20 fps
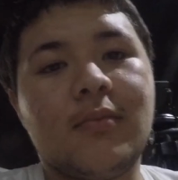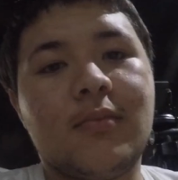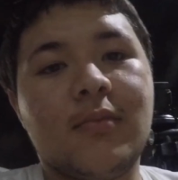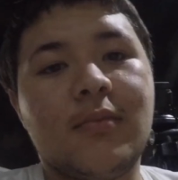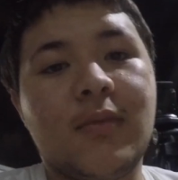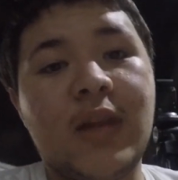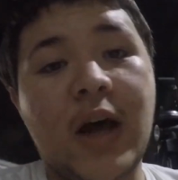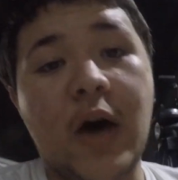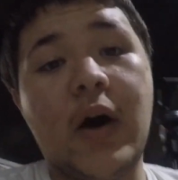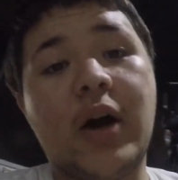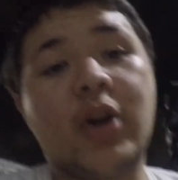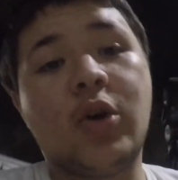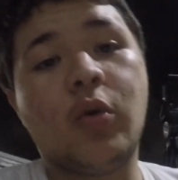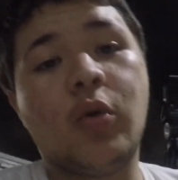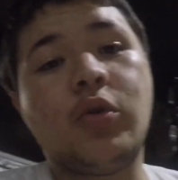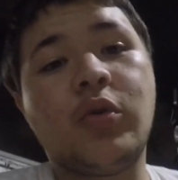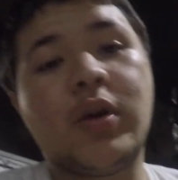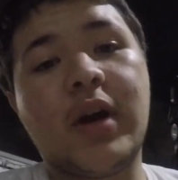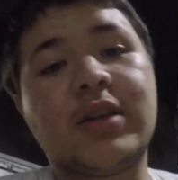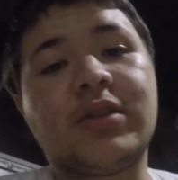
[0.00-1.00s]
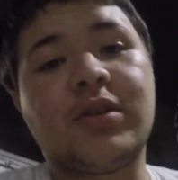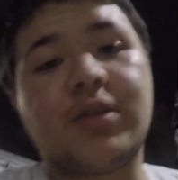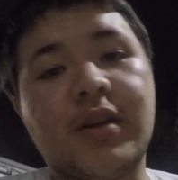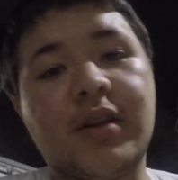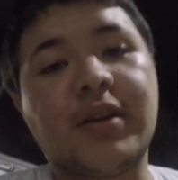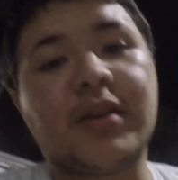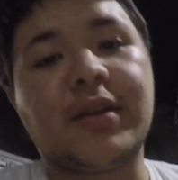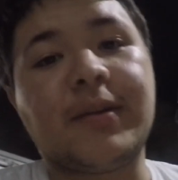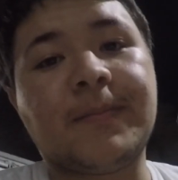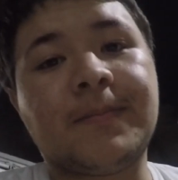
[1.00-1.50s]
Now I know what you guys are
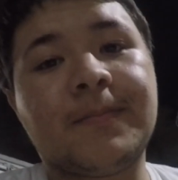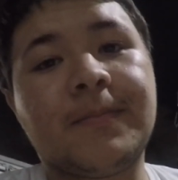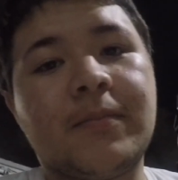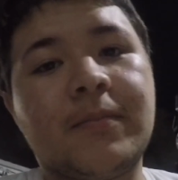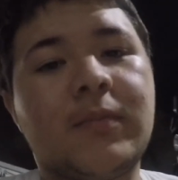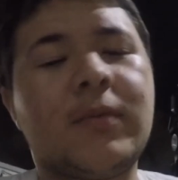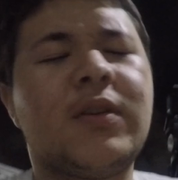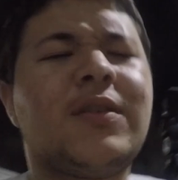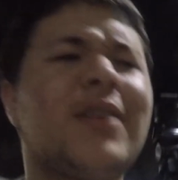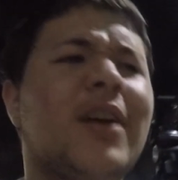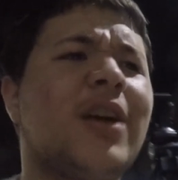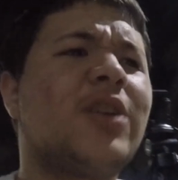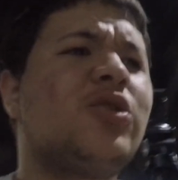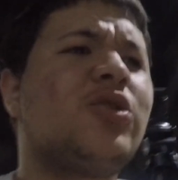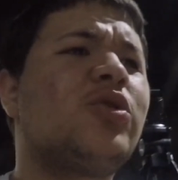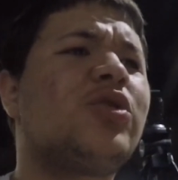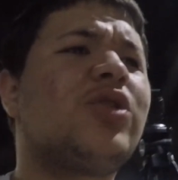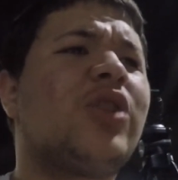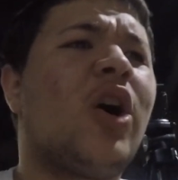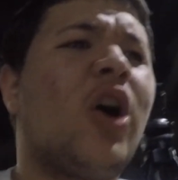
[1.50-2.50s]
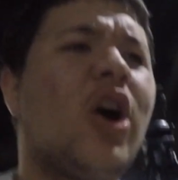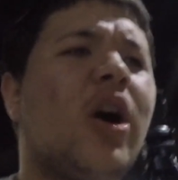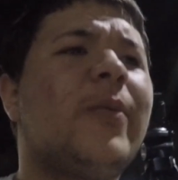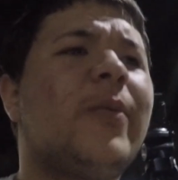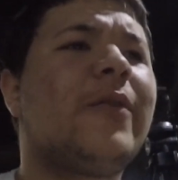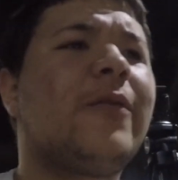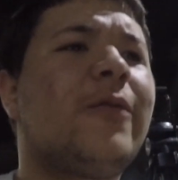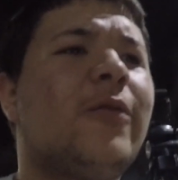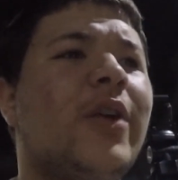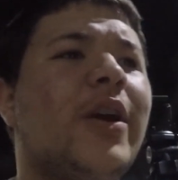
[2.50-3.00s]
thinking. This guy's using a Harbor
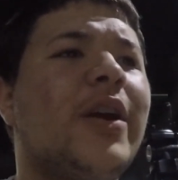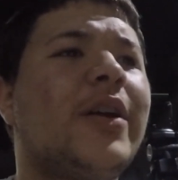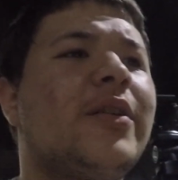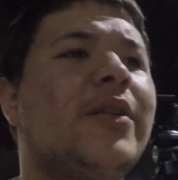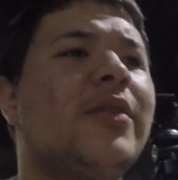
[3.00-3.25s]
Freight.